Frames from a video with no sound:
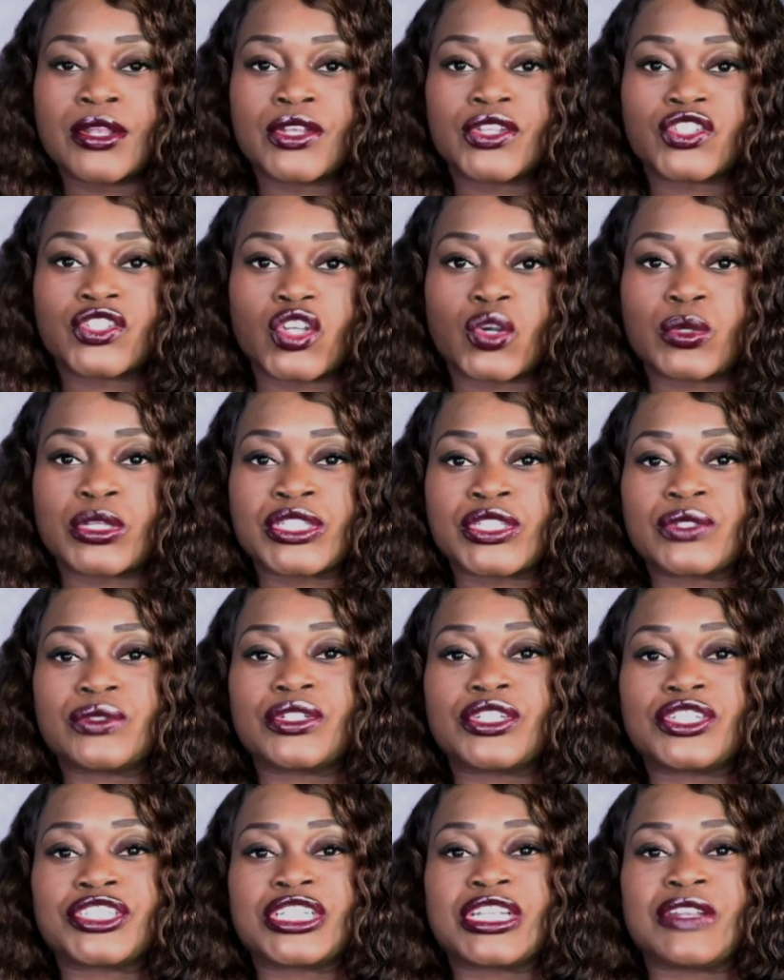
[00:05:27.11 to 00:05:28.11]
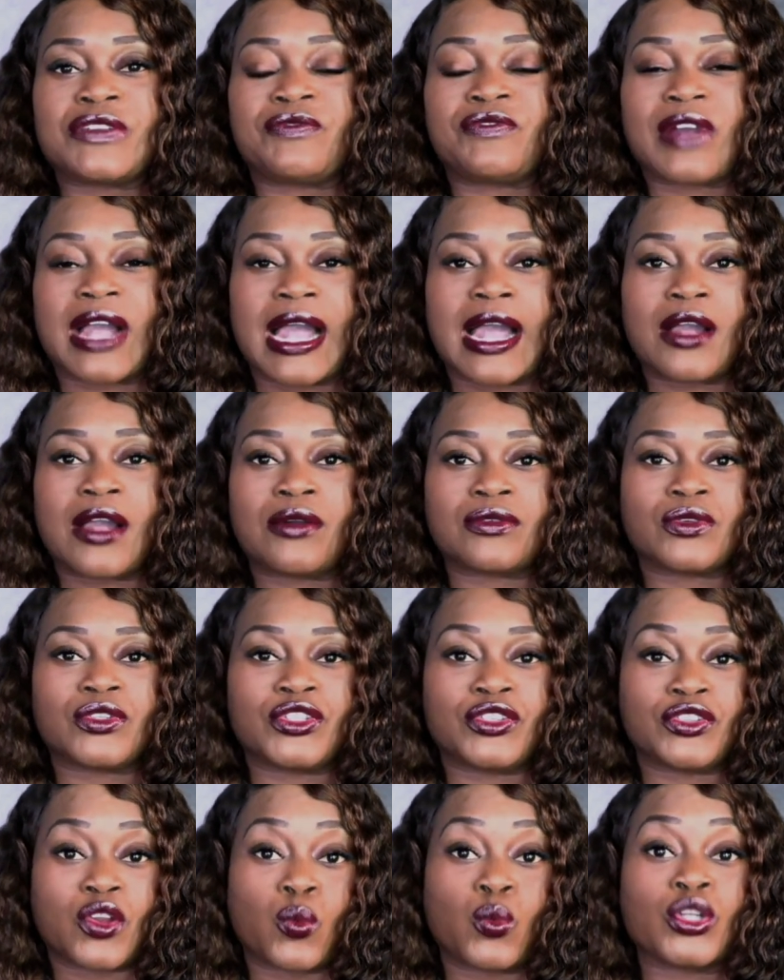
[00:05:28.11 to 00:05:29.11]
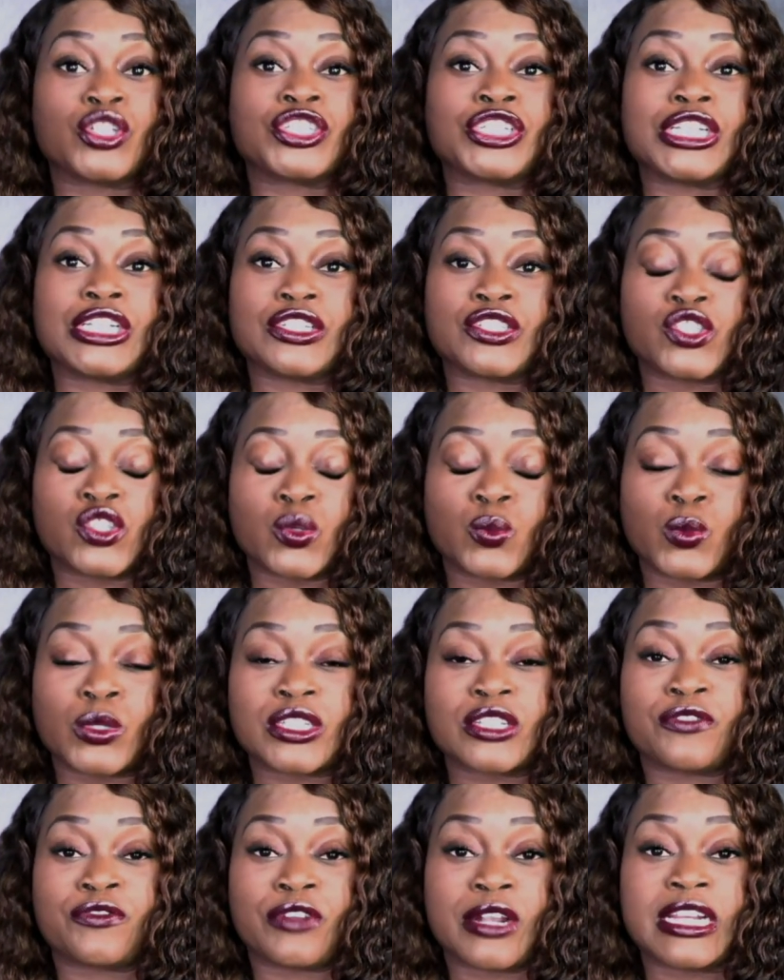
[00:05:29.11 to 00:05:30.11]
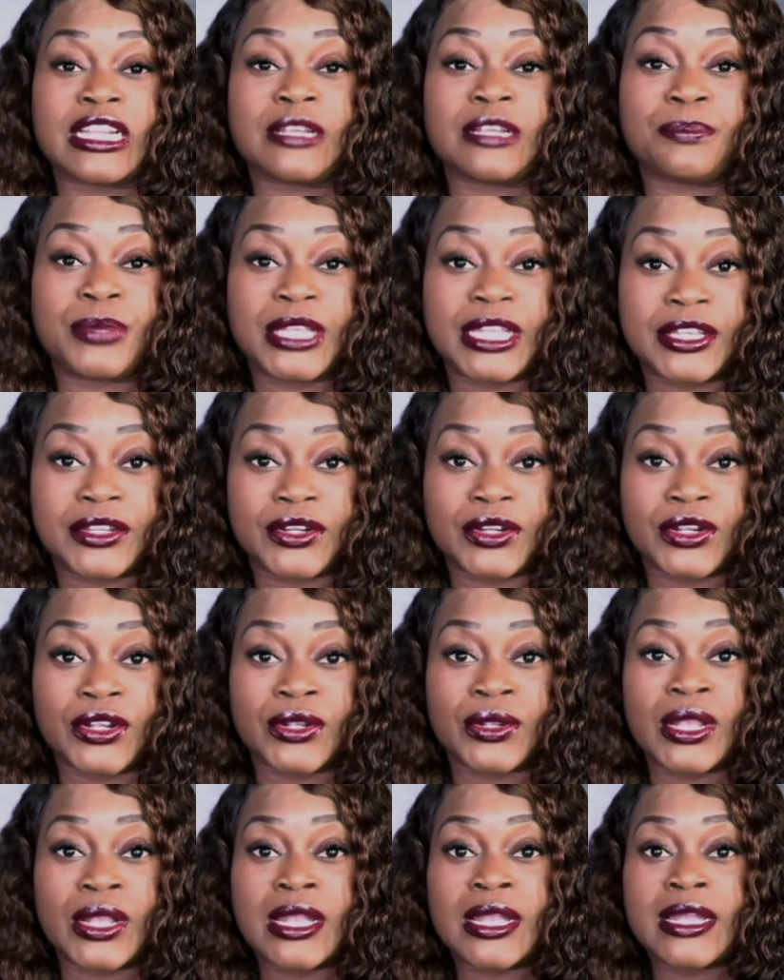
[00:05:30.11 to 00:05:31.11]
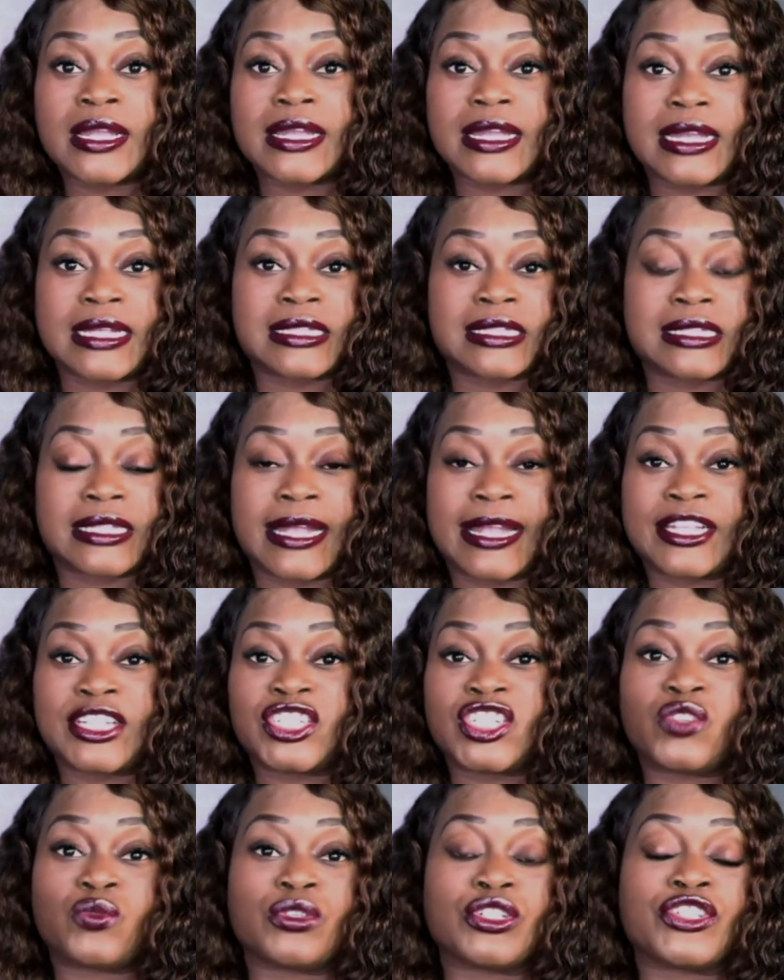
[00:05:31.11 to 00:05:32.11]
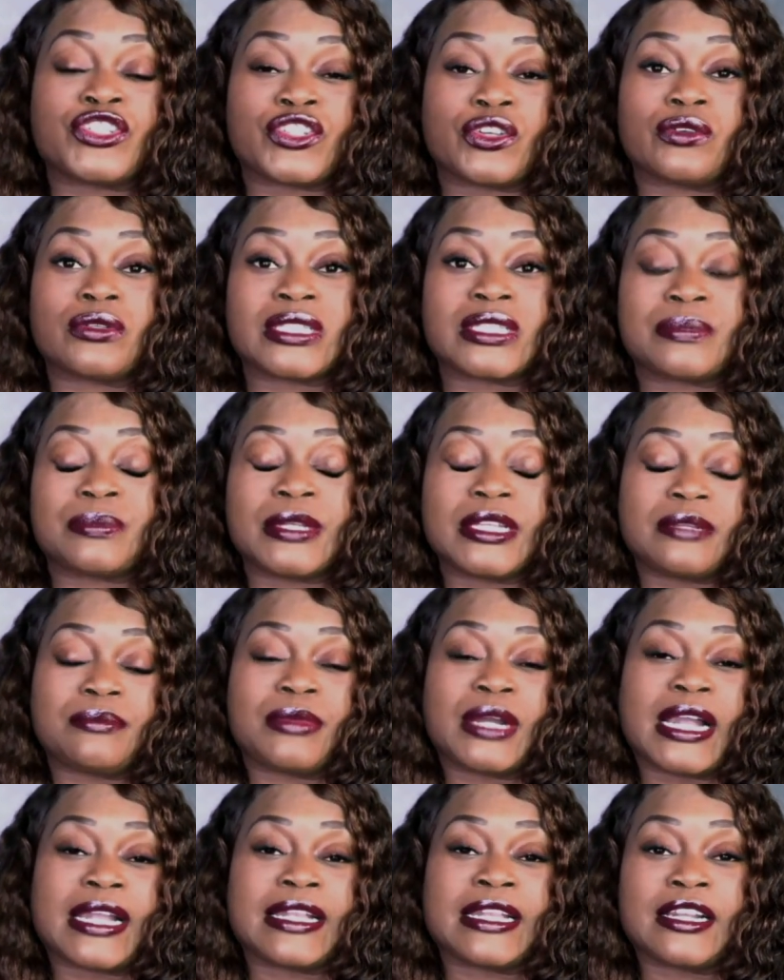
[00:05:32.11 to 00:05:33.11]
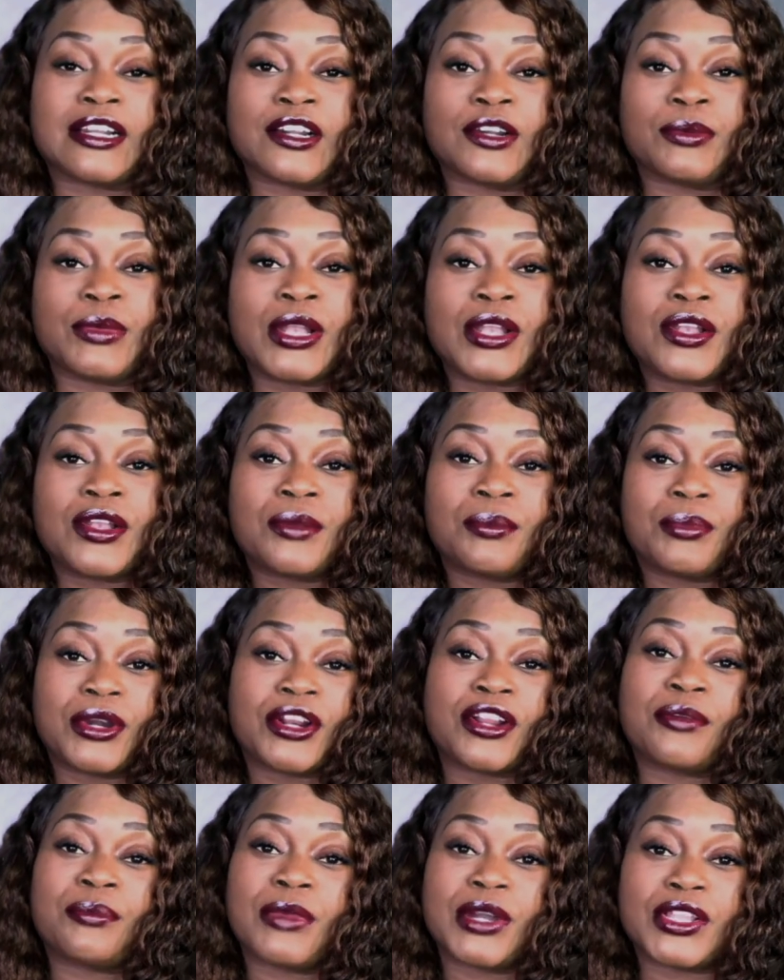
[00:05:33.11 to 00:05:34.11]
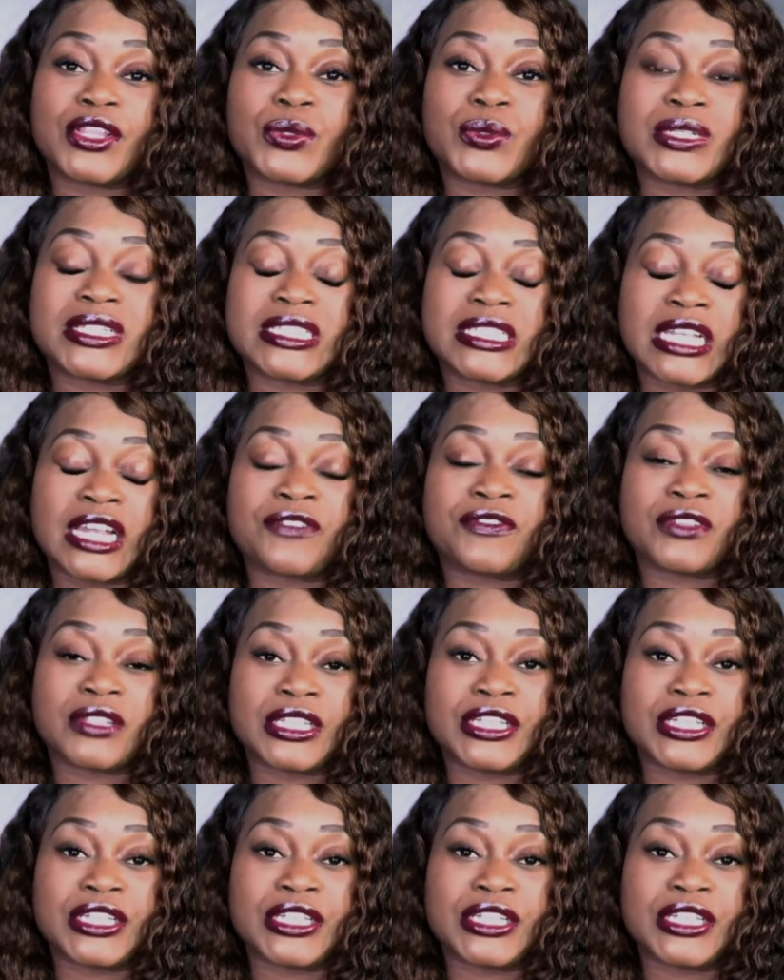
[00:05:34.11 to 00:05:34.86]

So as soon as she found, you know, what she assumed was a friend in Peter, it's like she was so smitten by him. But her mother was definitely